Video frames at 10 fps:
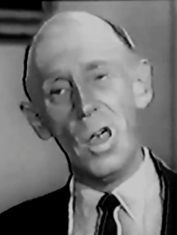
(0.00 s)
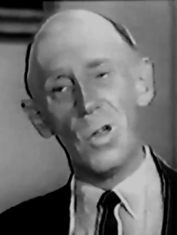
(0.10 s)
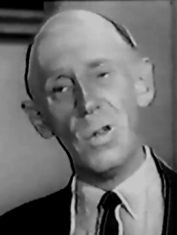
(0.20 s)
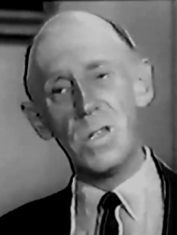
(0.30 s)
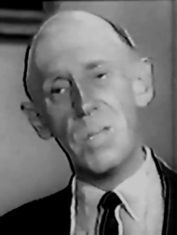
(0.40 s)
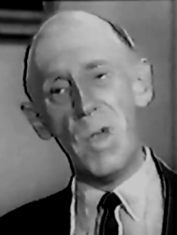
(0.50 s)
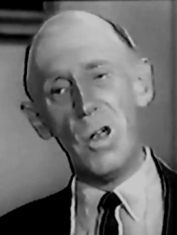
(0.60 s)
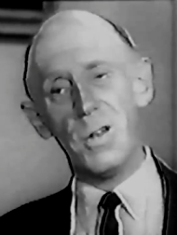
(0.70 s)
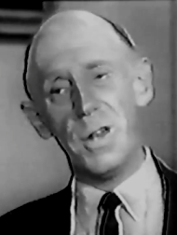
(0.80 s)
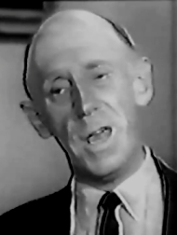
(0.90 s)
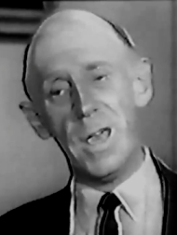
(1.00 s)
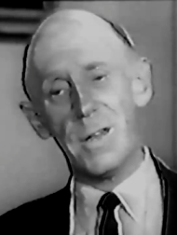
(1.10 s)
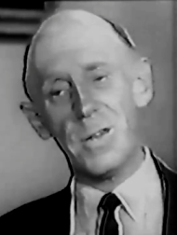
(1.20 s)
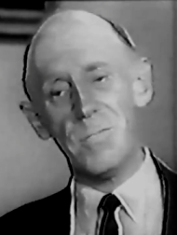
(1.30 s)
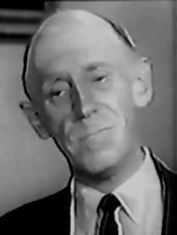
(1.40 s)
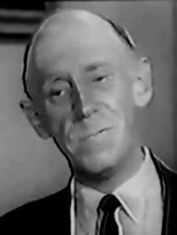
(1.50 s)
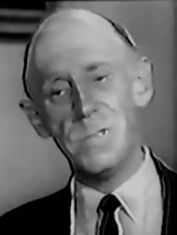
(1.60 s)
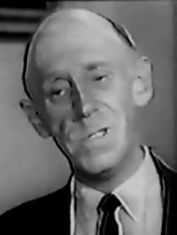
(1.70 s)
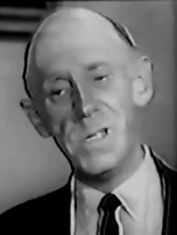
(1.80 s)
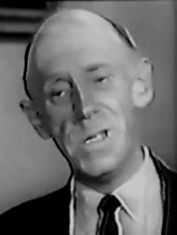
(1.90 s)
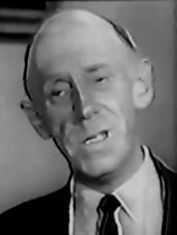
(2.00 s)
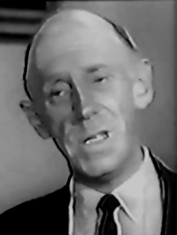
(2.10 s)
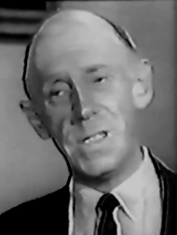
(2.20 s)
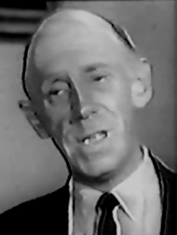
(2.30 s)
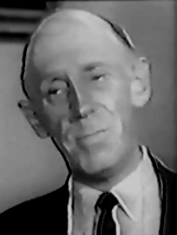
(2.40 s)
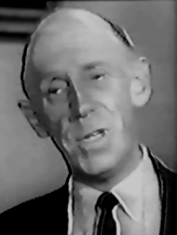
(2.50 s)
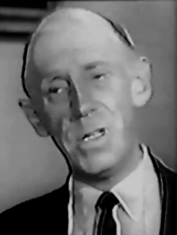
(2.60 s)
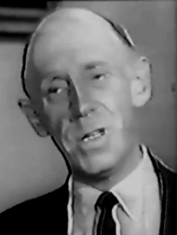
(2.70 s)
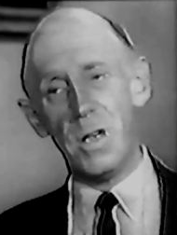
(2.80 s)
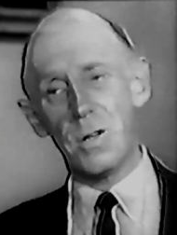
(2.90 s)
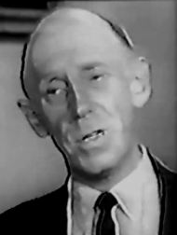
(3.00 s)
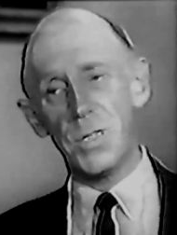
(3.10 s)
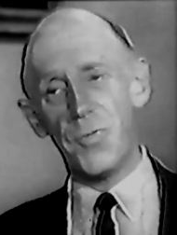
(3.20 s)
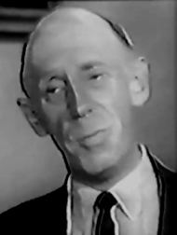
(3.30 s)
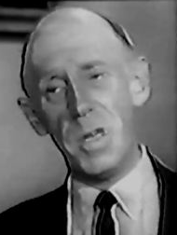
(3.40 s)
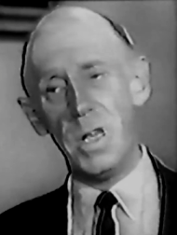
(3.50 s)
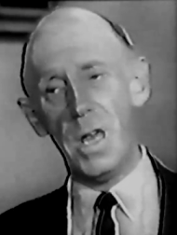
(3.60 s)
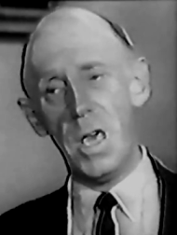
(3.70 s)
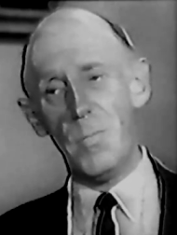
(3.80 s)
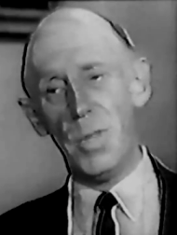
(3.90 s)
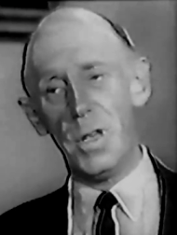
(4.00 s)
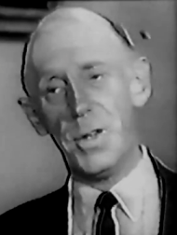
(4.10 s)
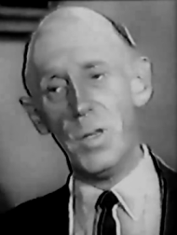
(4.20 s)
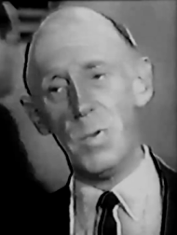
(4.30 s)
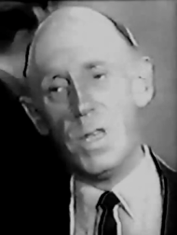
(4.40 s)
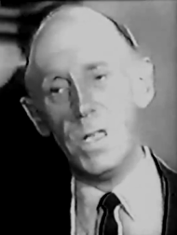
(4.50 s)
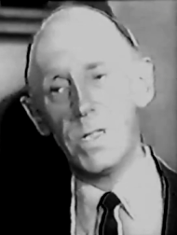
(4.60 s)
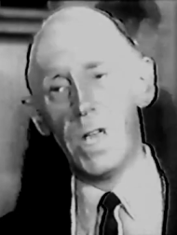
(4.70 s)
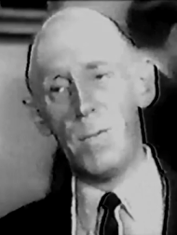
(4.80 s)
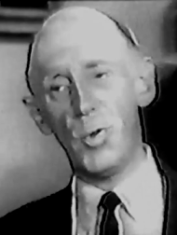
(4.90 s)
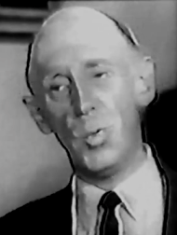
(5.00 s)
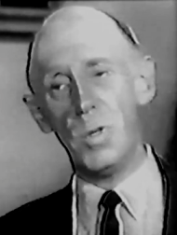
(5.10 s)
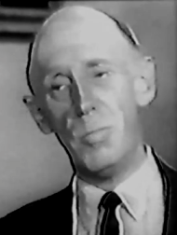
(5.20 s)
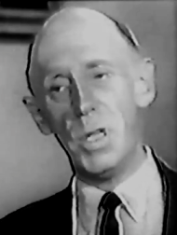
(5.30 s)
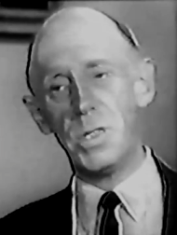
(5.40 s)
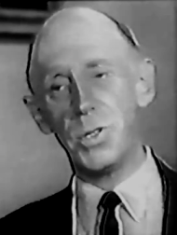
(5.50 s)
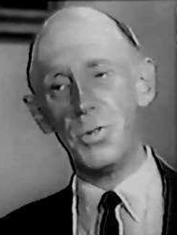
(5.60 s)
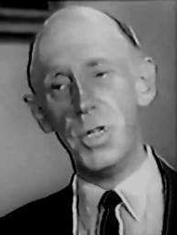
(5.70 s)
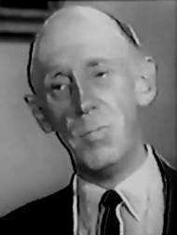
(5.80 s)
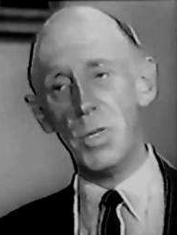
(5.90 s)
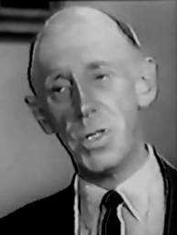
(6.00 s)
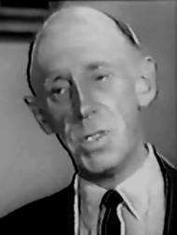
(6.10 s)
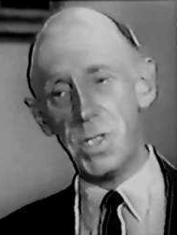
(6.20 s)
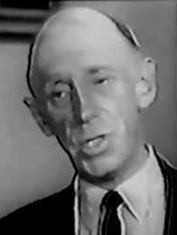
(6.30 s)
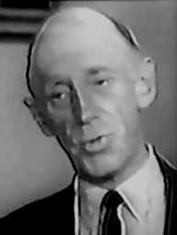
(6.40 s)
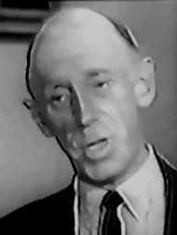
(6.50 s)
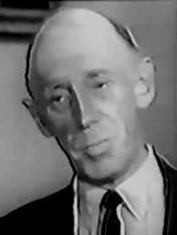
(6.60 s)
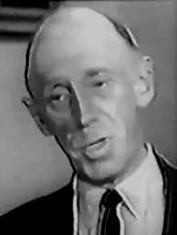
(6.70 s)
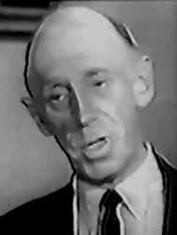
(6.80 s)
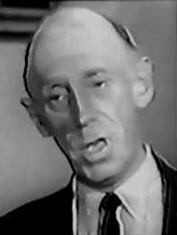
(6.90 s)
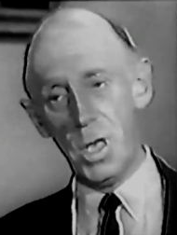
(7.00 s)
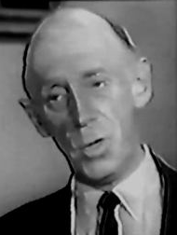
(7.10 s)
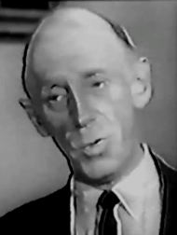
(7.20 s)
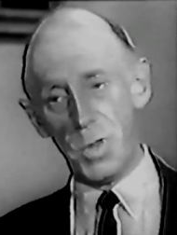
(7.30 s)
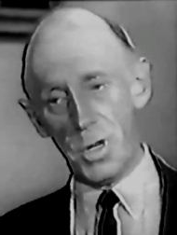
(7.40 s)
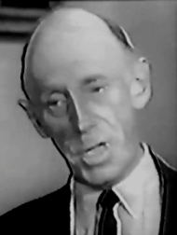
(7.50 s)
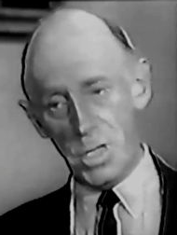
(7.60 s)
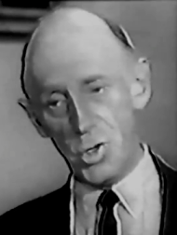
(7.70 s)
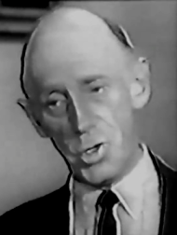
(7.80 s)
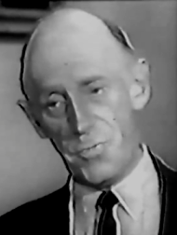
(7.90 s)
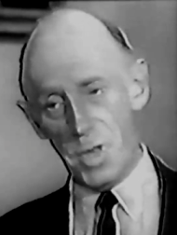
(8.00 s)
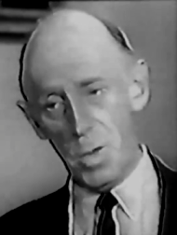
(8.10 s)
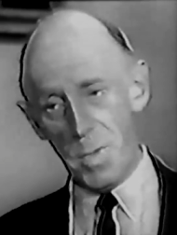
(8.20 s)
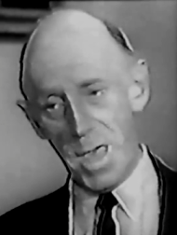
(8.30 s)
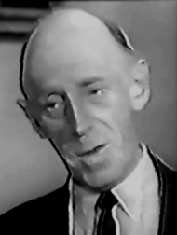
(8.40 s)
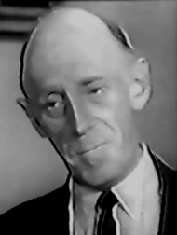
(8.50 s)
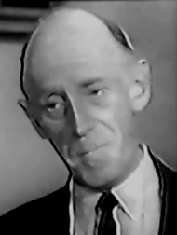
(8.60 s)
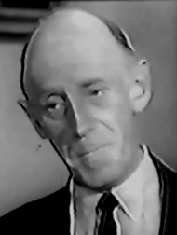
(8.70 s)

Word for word: A Good Samaritan Act exempting doctors from any liability when they stop to administer emergency treatment to their injured fellow man.